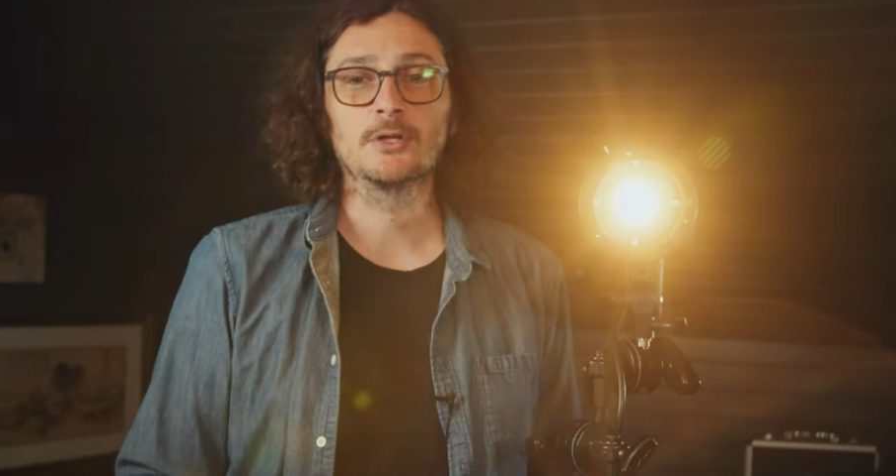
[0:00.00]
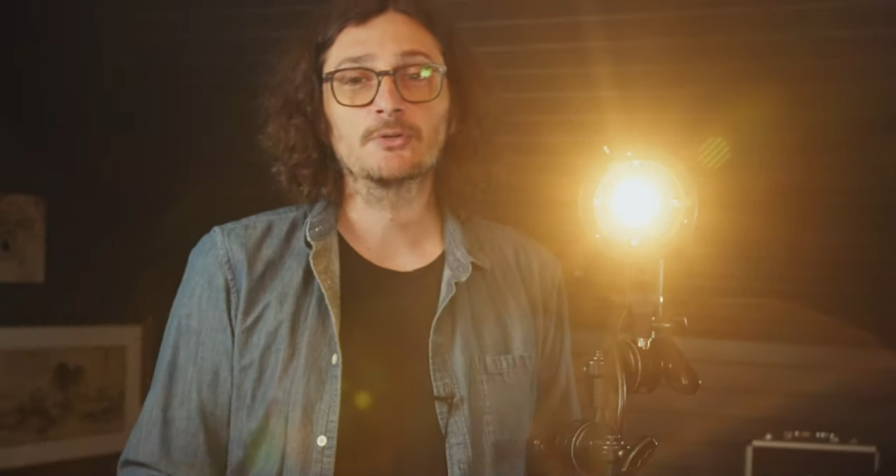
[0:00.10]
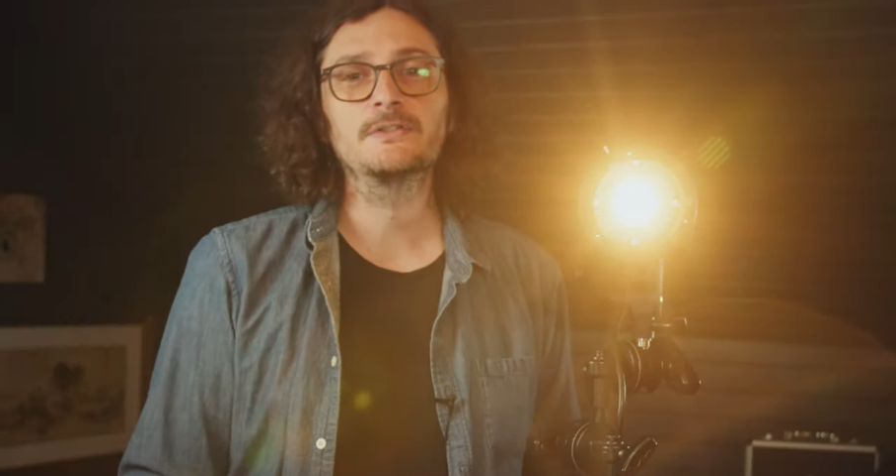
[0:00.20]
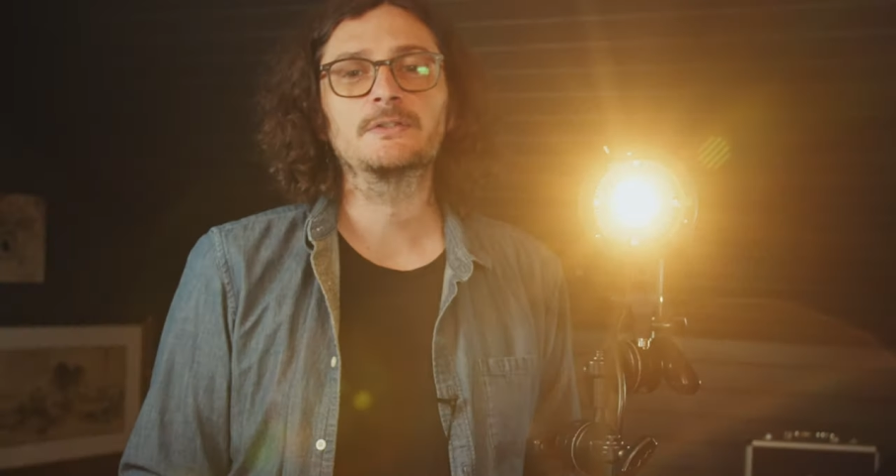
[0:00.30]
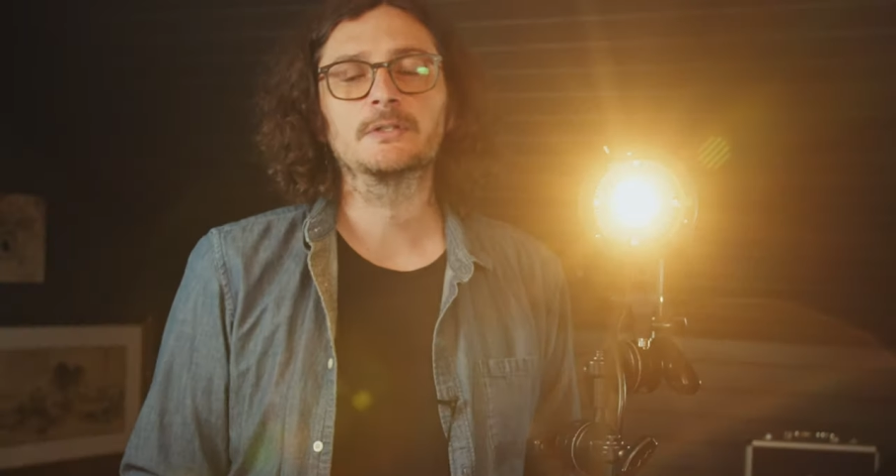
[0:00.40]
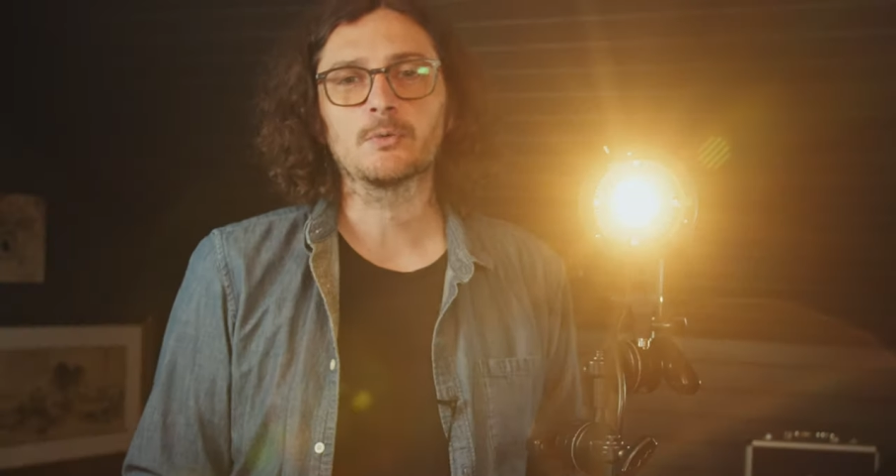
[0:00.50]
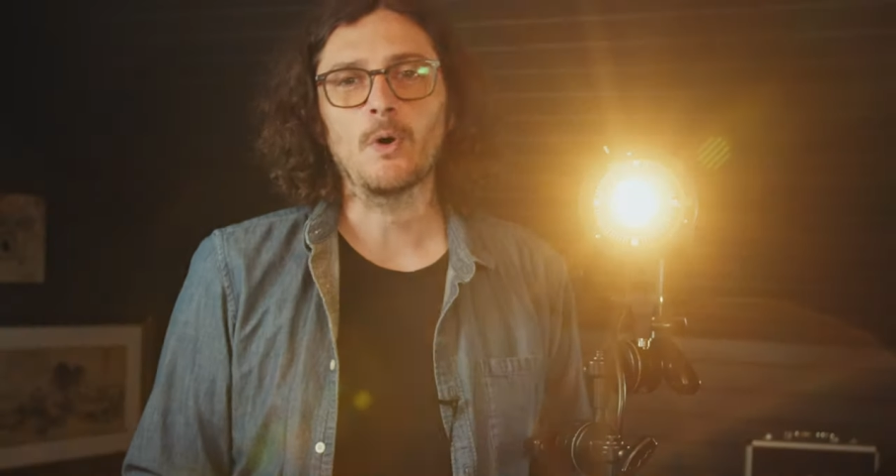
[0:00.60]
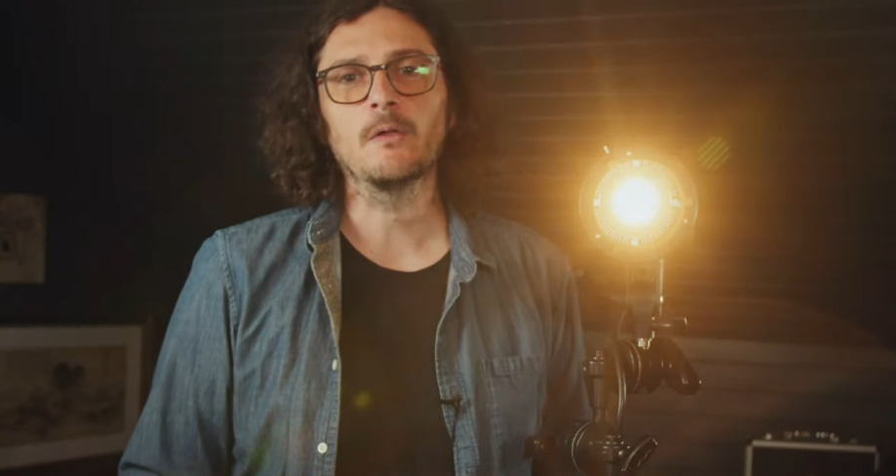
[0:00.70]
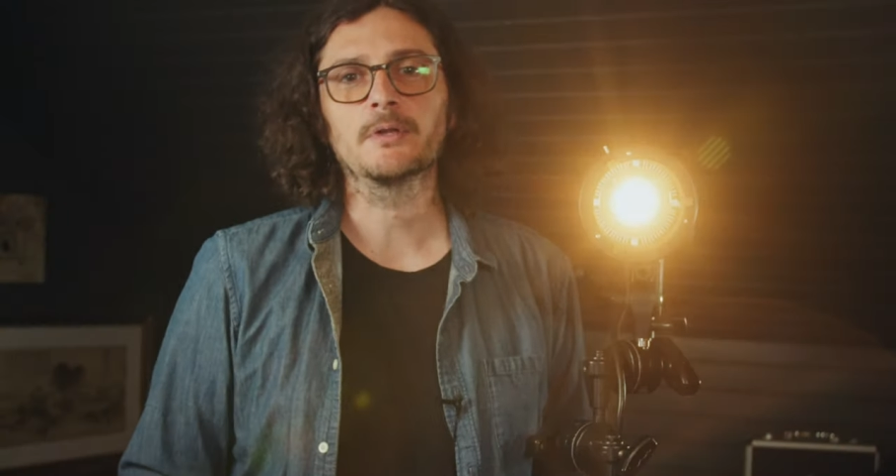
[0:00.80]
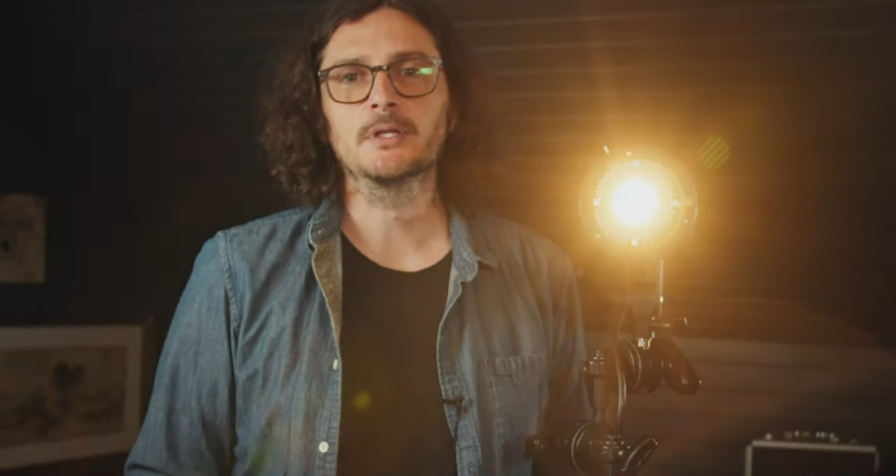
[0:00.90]
increasing the
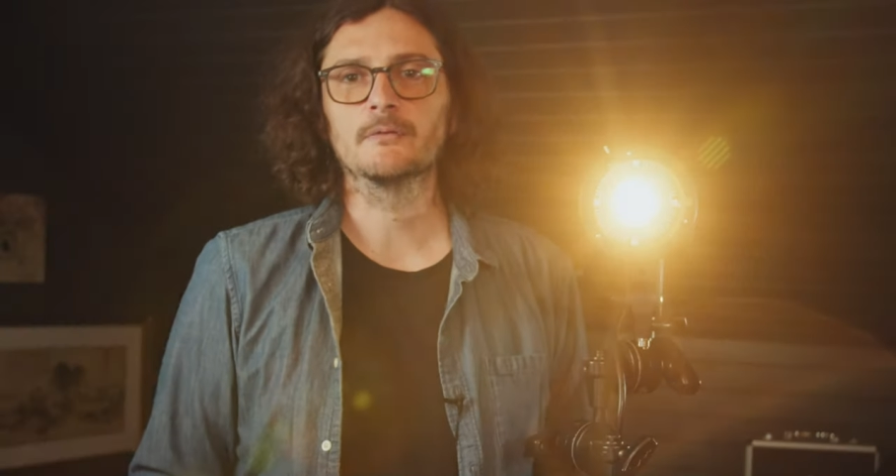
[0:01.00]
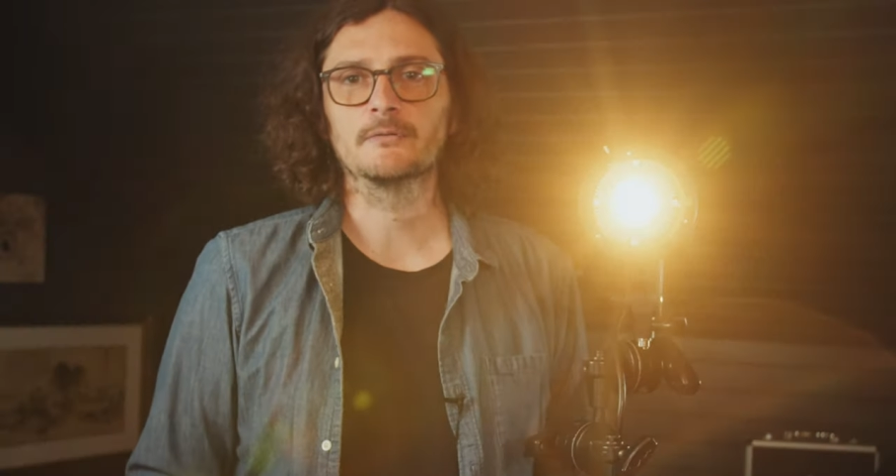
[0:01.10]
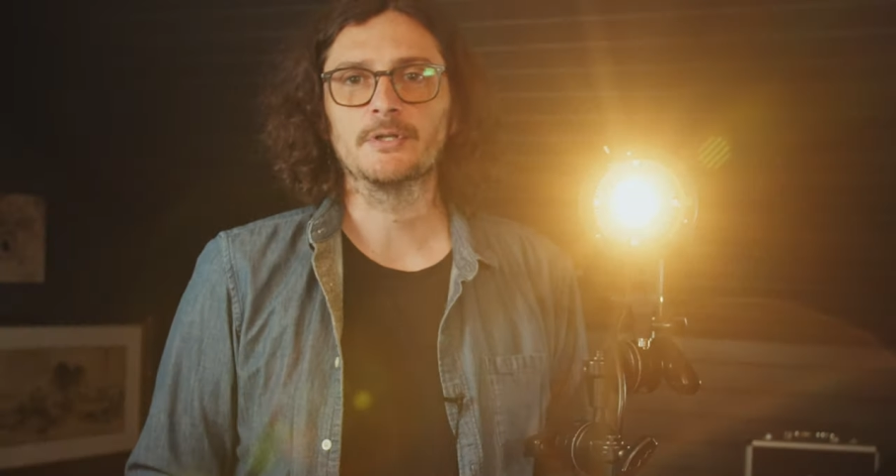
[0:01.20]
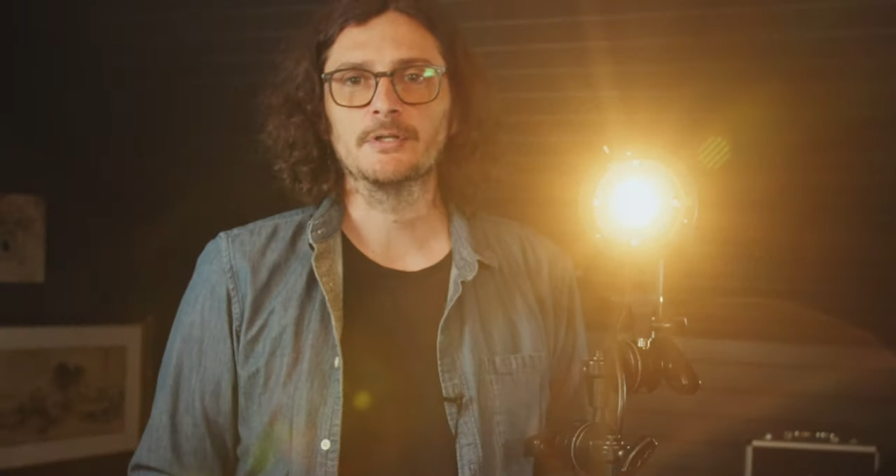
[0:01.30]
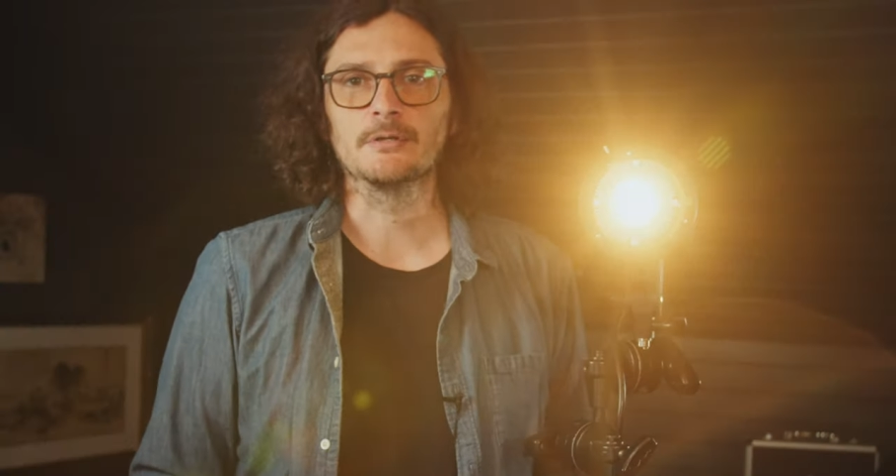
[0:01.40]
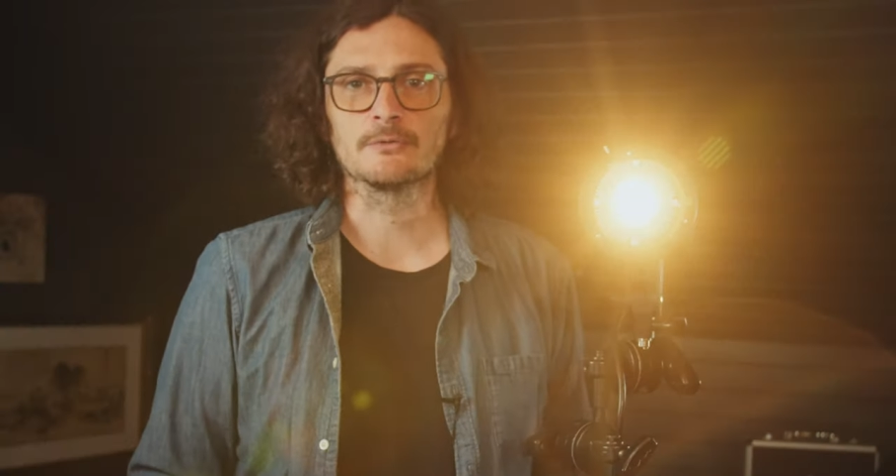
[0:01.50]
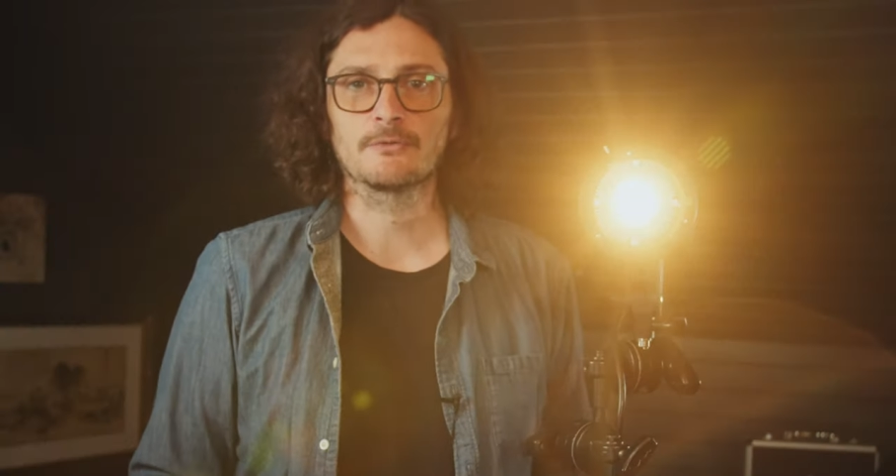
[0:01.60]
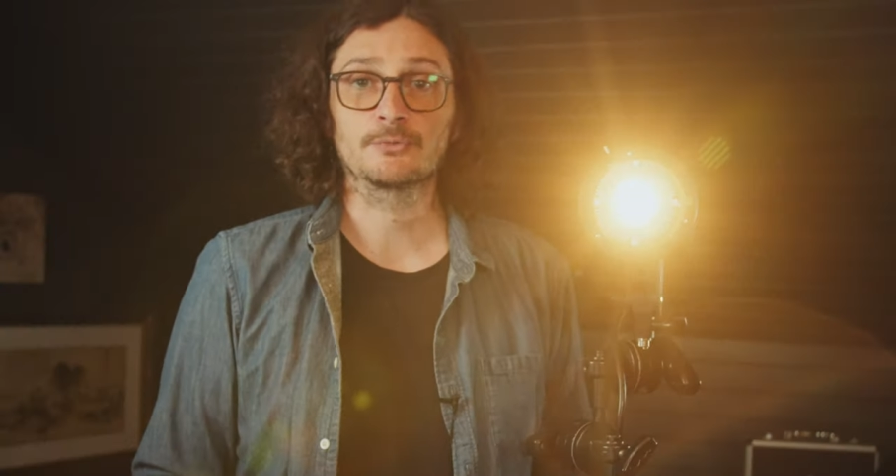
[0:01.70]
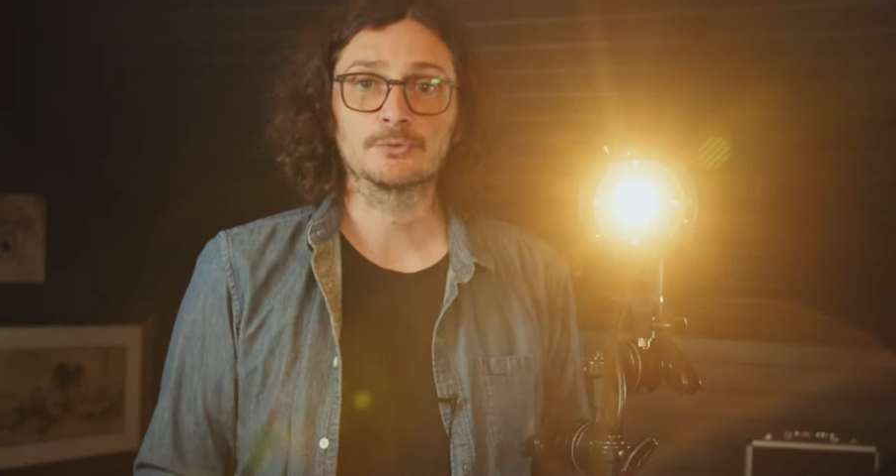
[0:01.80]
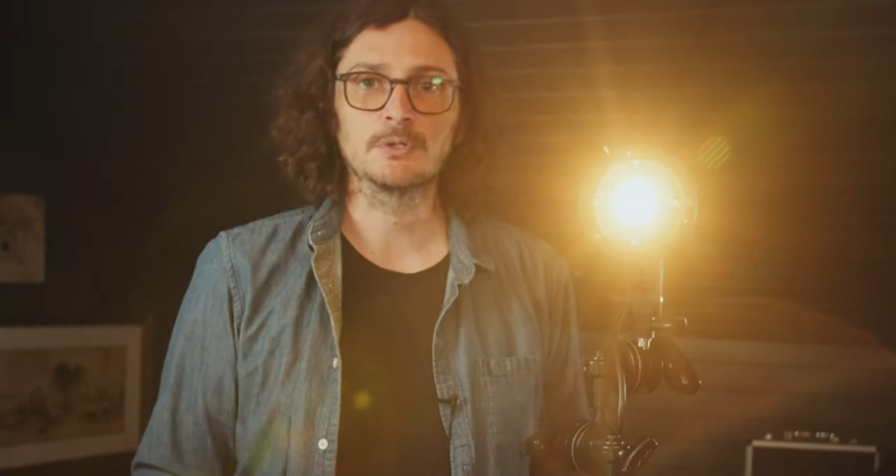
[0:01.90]
quality of their videos
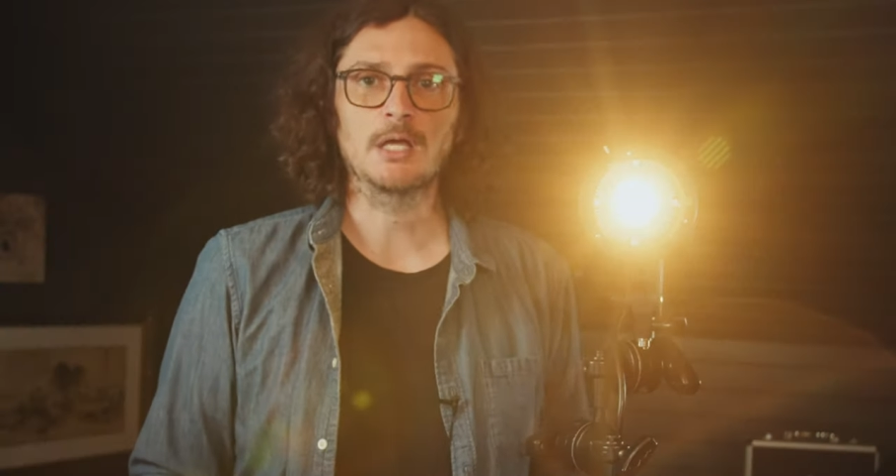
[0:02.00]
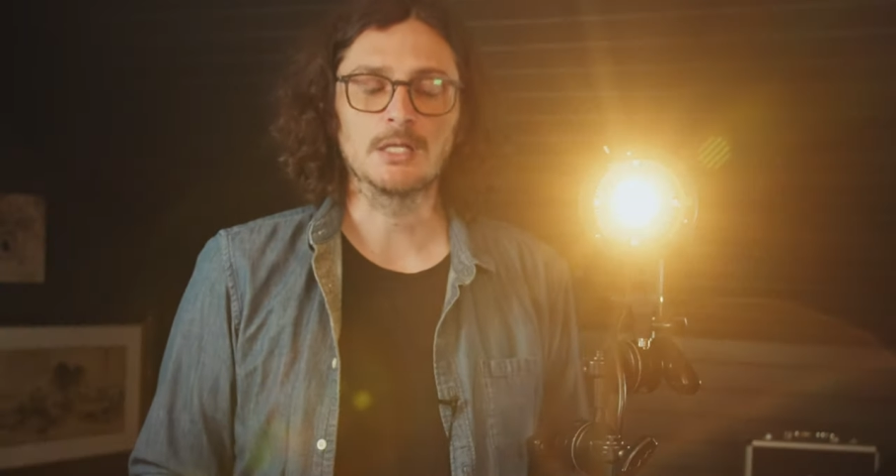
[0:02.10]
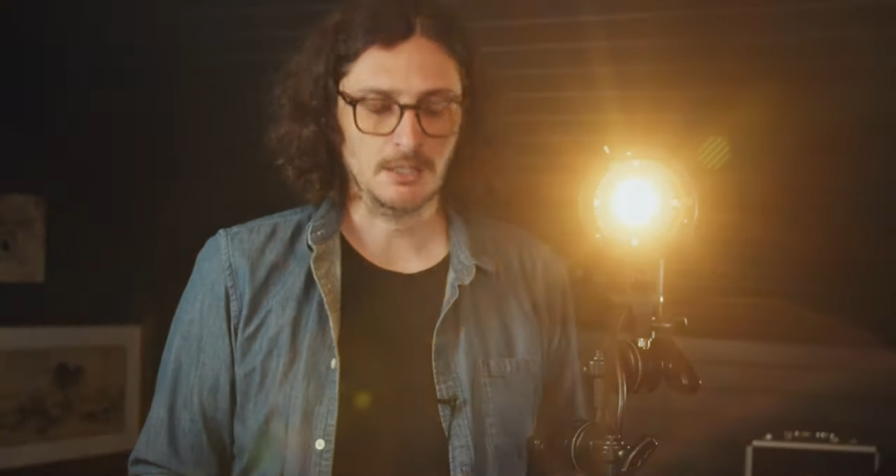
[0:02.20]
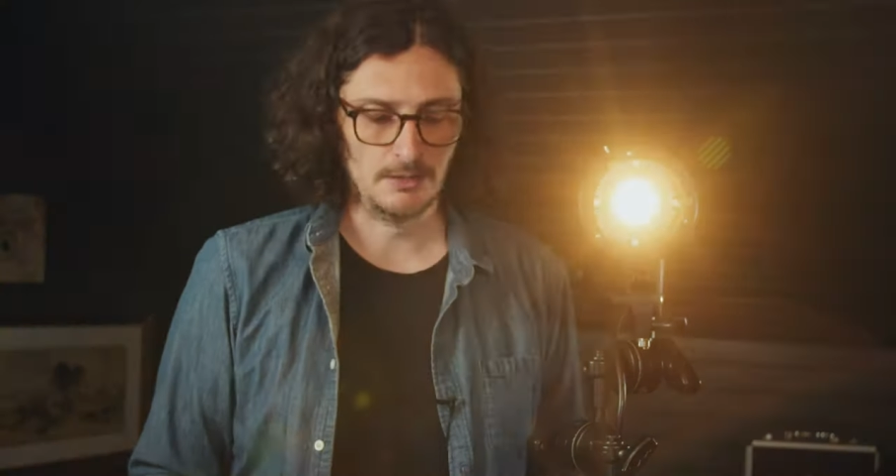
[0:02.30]
through lighting.